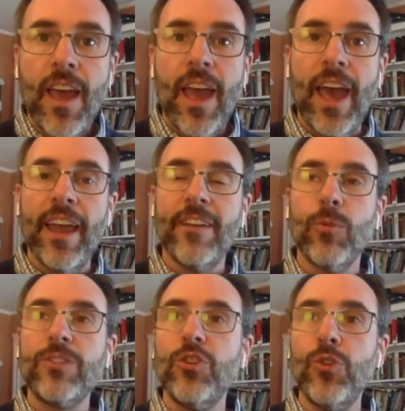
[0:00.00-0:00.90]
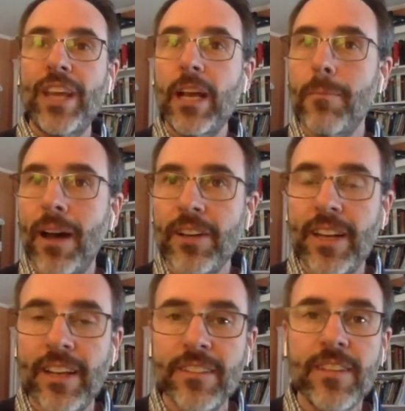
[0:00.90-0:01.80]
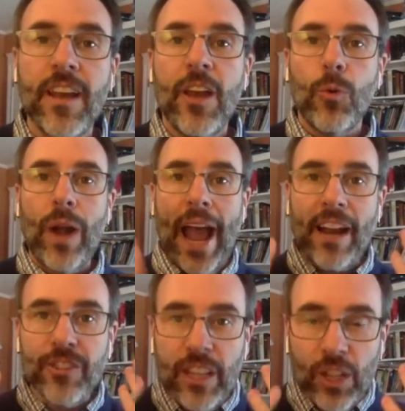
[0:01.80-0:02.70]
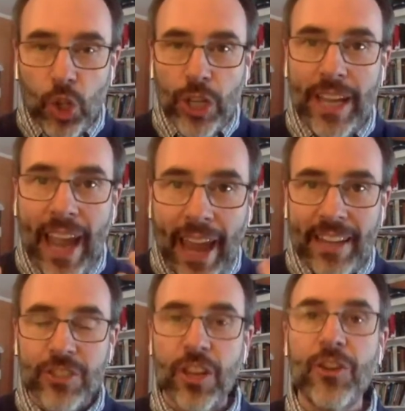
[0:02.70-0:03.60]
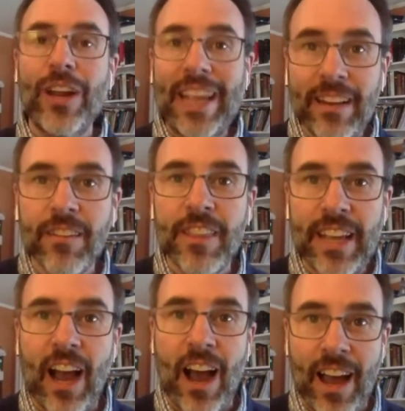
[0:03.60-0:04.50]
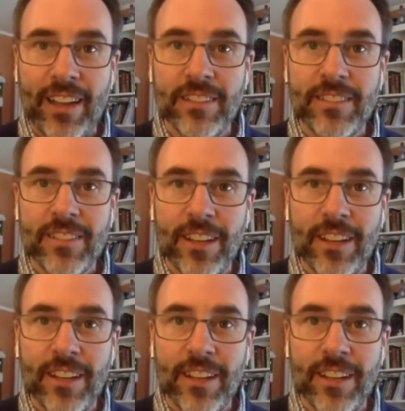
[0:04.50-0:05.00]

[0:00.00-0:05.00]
And what's unique about it is we're actually looking at each other in the eyes.